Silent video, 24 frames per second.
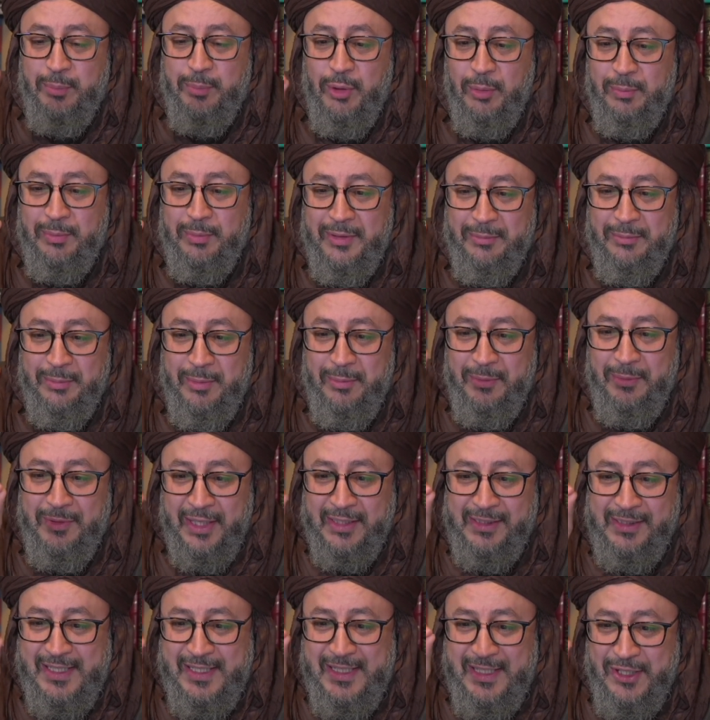problem,
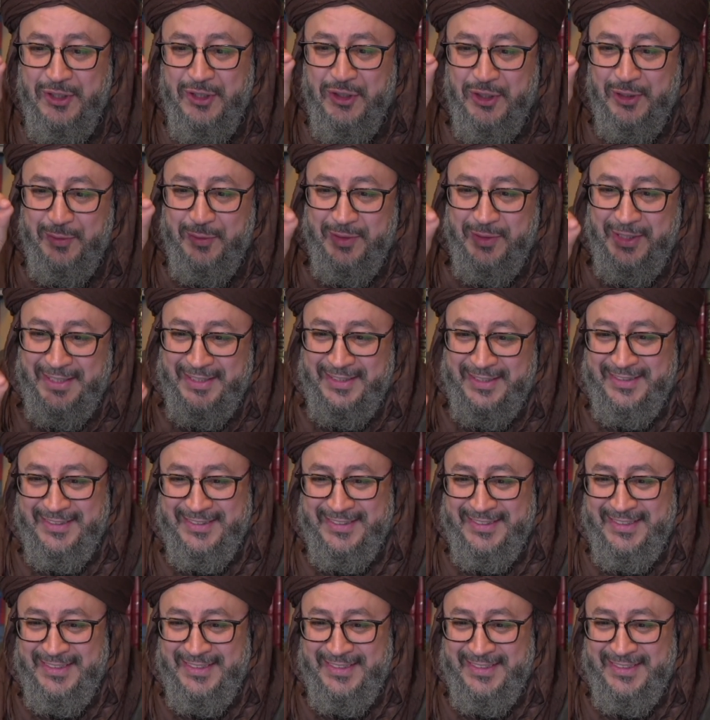that essential thing.